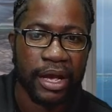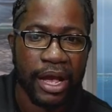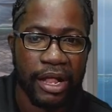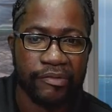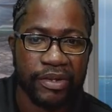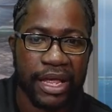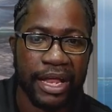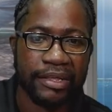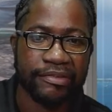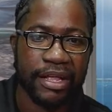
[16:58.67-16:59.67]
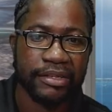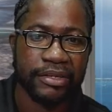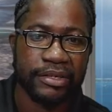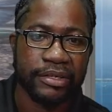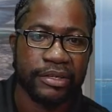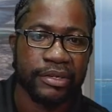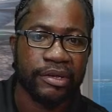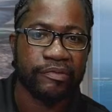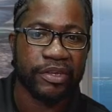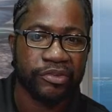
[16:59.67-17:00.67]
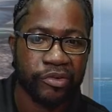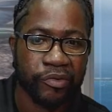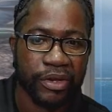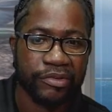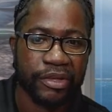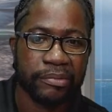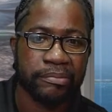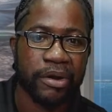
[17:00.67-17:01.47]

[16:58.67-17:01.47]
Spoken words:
Alvin Alexander, Victoria St.